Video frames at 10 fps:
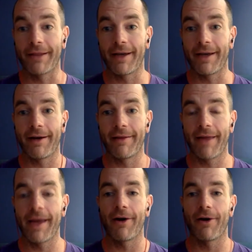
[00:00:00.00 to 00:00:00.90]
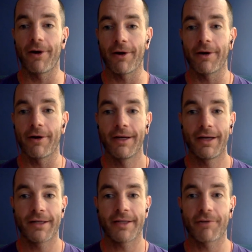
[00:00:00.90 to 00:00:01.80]
They are
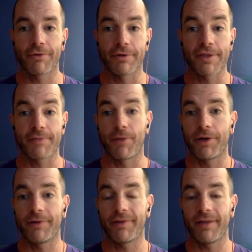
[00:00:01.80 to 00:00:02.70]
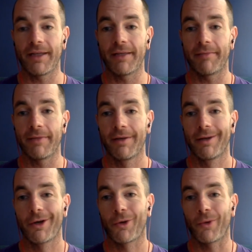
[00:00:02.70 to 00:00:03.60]
a central small team
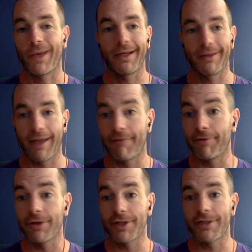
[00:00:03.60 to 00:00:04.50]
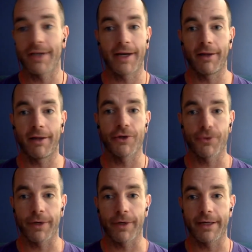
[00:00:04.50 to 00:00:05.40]
creating leverage inside a larger
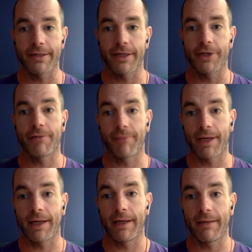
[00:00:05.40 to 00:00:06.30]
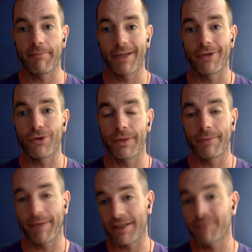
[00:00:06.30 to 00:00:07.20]
organization by
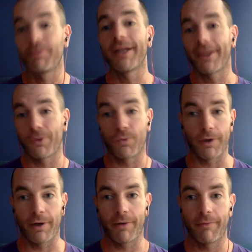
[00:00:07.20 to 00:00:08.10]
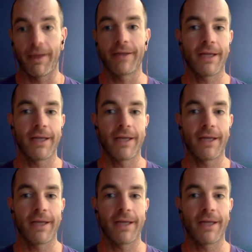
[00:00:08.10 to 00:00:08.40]
splitting the work, right?